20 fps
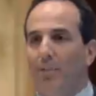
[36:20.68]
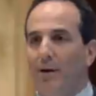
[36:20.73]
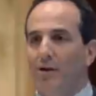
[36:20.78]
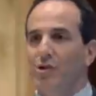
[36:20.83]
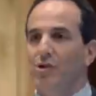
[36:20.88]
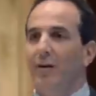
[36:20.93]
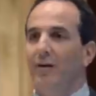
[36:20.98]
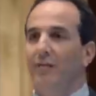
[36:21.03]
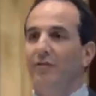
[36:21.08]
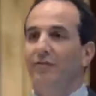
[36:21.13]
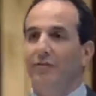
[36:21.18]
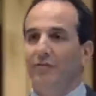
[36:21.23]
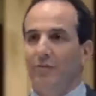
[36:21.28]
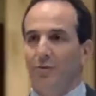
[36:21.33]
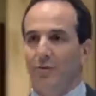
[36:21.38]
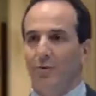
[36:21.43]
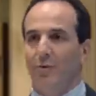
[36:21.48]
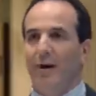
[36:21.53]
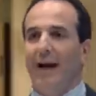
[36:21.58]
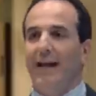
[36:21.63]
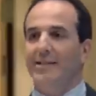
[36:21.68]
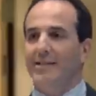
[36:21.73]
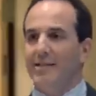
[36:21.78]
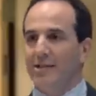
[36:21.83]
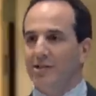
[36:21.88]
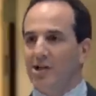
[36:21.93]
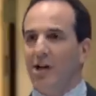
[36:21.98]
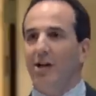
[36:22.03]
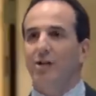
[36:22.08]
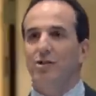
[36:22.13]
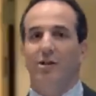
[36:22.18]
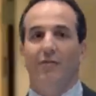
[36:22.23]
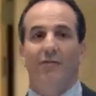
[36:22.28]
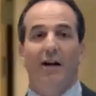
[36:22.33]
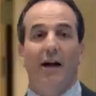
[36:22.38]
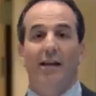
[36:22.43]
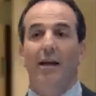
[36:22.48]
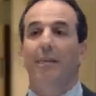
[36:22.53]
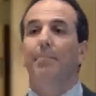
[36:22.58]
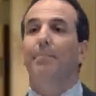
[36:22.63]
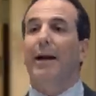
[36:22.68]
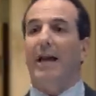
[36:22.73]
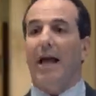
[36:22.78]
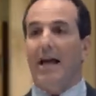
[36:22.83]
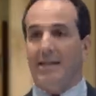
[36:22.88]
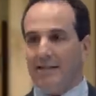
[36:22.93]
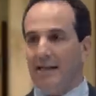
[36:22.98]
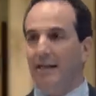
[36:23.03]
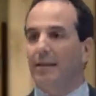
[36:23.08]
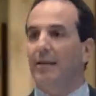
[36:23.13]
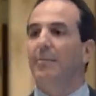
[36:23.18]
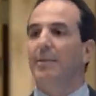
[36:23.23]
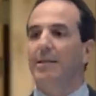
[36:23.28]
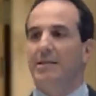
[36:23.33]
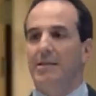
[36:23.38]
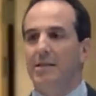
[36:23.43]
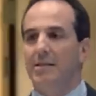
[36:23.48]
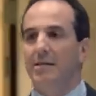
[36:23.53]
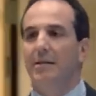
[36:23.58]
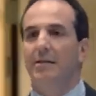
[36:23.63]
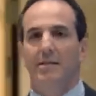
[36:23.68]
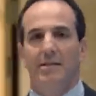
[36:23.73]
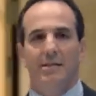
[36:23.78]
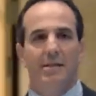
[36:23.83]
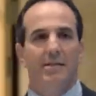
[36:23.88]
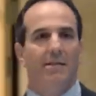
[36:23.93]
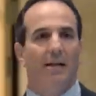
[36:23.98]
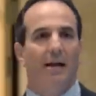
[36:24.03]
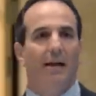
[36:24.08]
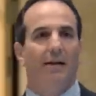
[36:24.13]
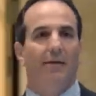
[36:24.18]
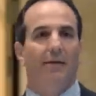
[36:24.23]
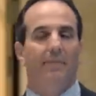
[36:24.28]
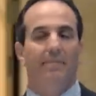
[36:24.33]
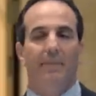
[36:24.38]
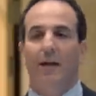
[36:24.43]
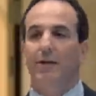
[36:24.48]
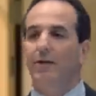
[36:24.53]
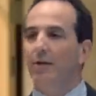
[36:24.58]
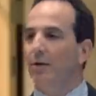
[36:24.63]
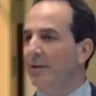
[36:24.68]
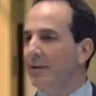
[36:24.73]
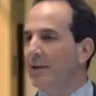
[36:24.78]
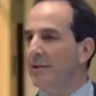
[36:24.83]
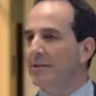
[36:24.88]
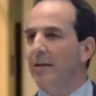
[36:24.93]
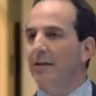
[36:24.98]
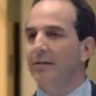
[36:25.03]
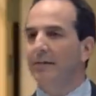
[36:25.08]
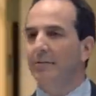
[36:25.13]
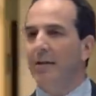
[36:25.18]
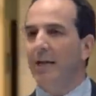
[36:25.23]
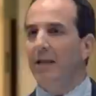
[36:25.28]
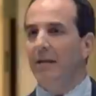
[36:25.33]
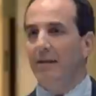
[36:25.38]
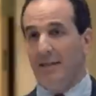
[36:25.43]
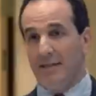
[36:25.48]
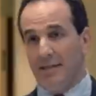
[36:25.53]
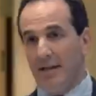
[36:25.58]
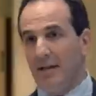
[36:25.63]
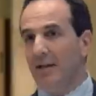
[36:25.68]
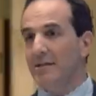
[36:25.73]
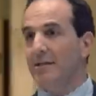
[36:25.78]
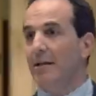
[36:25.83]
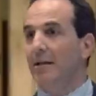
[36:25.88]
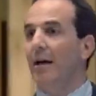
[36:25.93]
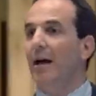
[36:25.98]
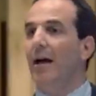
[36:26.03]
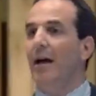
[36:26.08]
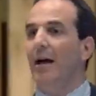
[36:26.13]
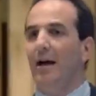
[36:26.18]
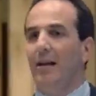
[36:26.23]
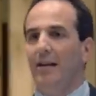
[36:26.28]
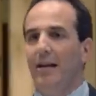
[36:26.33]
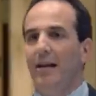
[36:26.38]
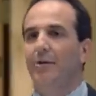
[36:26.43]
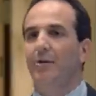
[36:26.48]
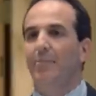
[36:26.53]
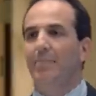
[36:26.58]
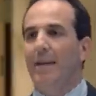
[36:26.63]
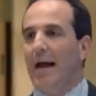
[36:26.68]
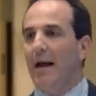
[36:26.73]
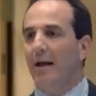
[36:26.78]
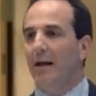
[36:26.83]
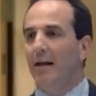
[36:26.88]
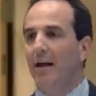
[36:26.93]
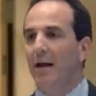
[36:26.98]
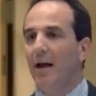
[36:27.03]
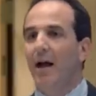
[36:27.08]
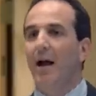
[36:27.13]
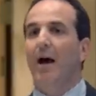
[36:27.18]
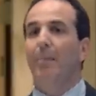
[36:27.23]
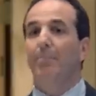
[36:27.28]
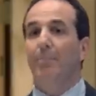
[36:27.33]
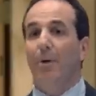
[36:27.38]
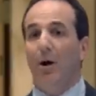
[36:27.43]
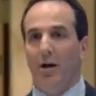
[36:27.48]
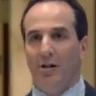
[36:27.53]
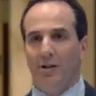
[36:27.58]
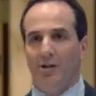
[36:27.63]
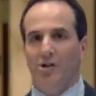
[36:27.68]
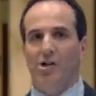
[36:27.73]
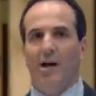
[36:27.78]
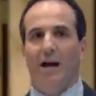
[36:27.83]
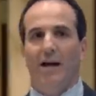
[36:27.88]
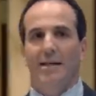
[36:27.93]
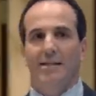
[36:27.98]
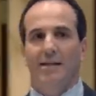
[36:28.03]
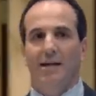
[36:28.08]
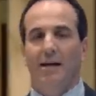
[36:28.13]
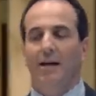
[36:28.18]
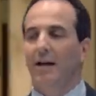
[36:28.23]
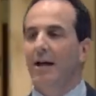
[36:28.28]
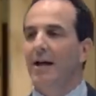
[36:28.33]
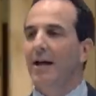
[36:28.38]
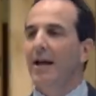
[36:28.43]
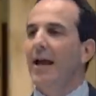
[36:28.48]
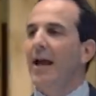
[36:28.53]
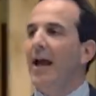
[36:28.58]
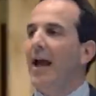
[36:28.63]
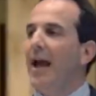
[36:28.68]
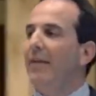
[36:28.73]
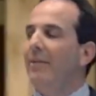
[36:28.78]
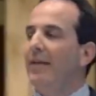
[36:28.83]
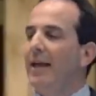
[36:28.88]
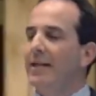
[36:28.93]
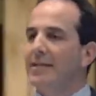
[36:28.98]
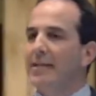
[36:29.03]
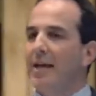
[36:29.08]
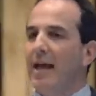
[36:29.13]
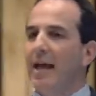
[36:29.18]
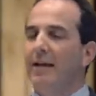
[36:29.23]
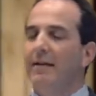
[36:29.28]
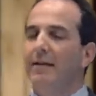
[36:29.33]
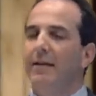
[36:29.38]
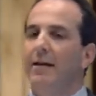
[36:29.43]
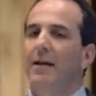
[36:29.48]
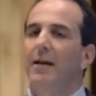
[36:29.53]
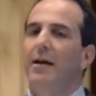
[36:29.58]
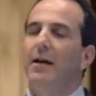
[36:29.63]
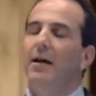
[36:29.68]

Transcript: bunch of rights in Czechoslovakia, but I sent them a cease and desist letter. And you know what they said to me? They sent us a letter back apologizing, and they said,